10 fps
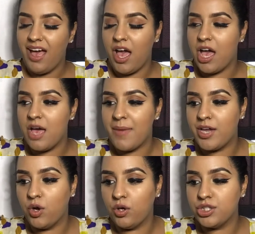
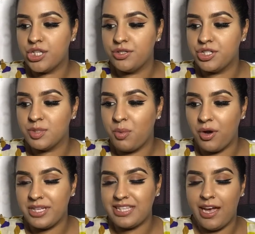and also just
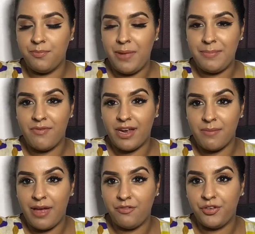products that I'd maybe
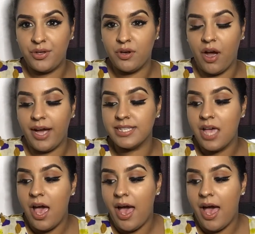recommend for you guys.